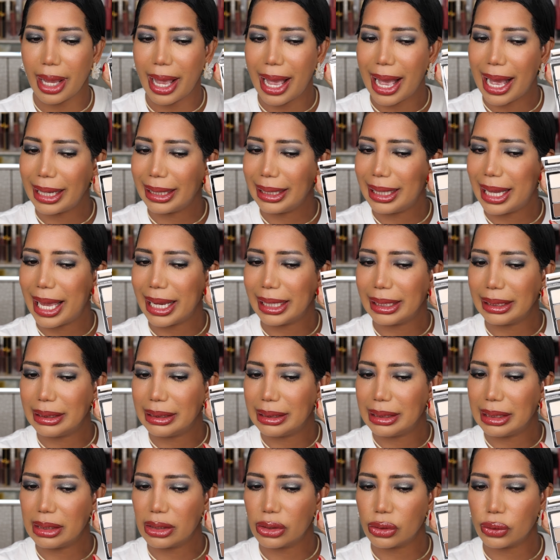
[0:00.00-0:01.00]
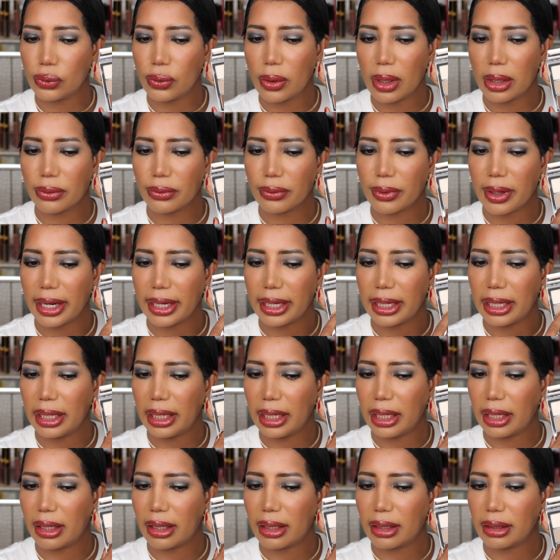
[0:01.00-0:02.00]
I like this one right
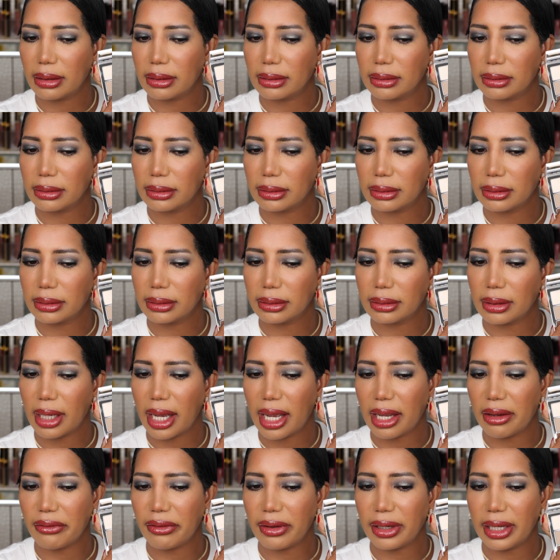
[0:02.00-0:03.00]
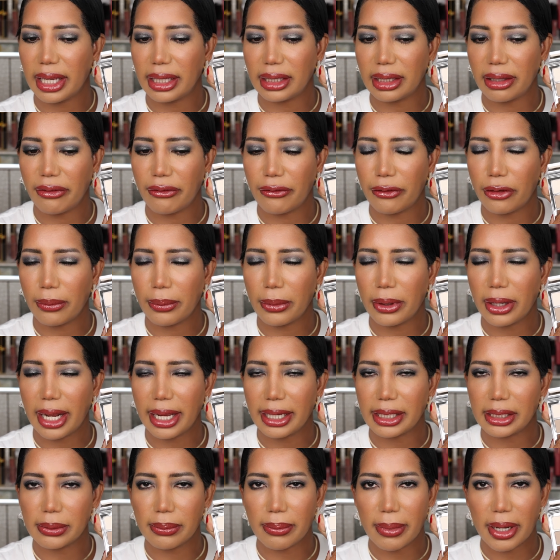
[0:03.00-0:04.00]
here. I feel like the formula
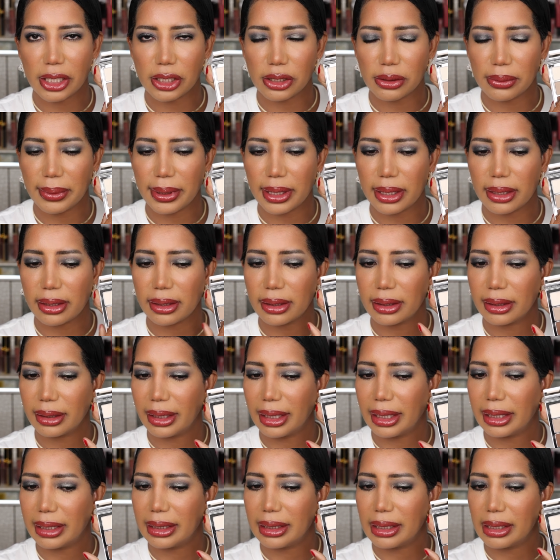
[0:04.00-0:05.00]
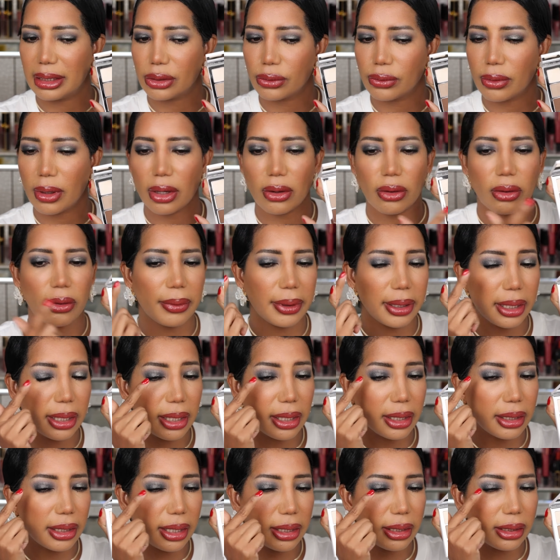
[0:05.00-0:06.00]
is much better than this one over
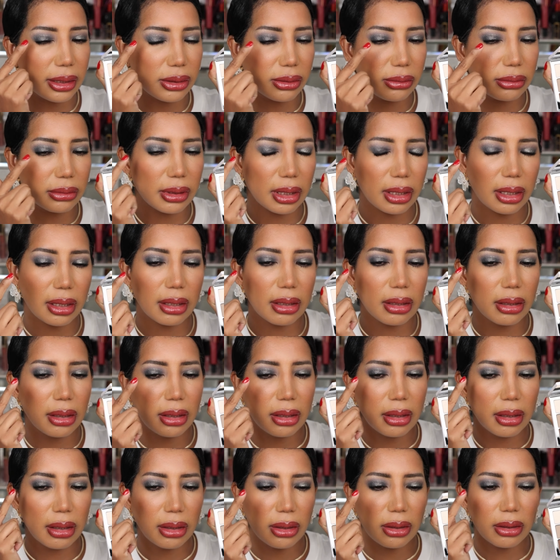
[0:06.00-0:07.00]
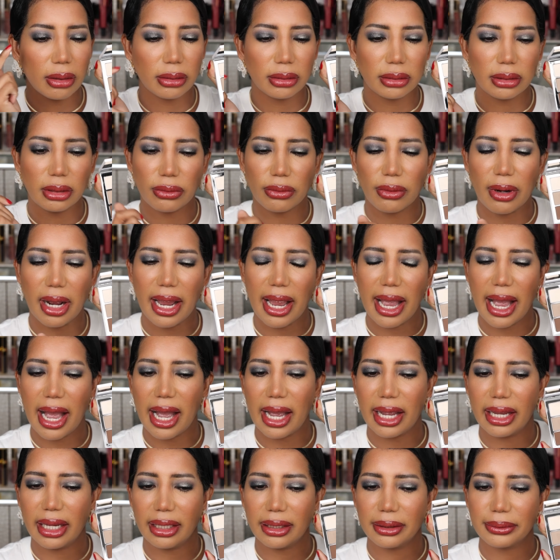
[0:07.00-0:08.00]
here that is on the right
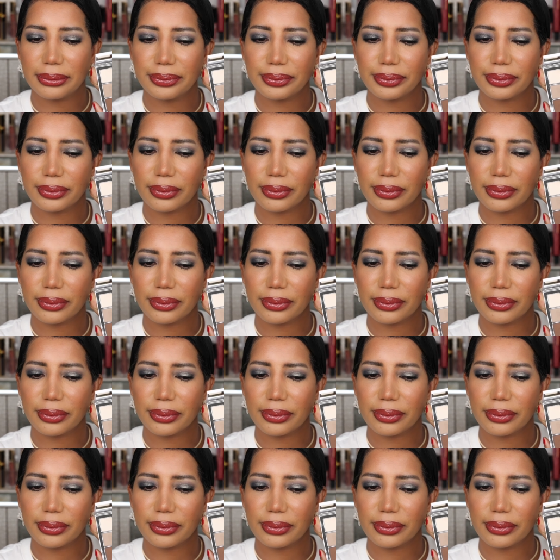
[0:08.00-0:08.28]
eye.